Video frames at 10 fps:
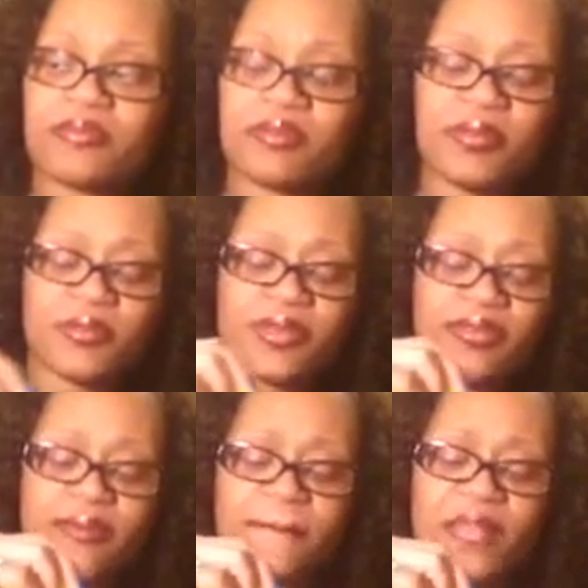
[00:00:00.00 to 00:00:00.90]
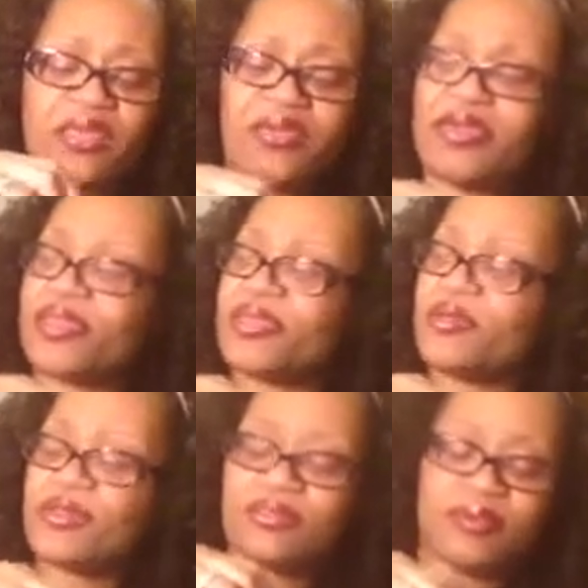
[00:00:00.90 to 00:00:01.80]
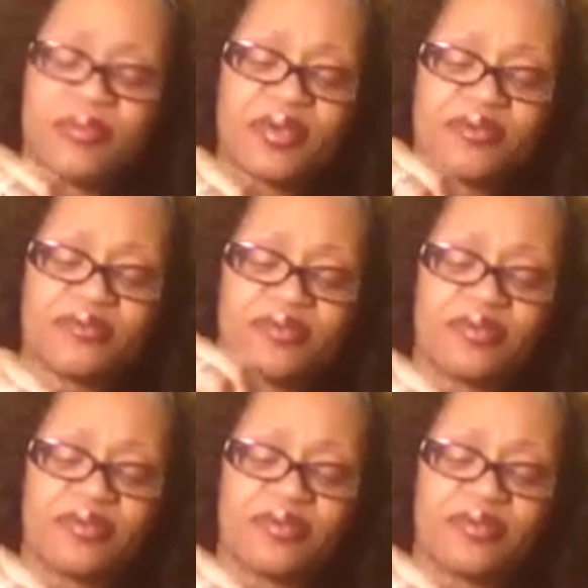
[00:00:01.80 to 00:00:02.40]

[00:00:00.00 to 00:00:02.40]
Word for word: Come on, man. You ain't gotta get all in my mouth.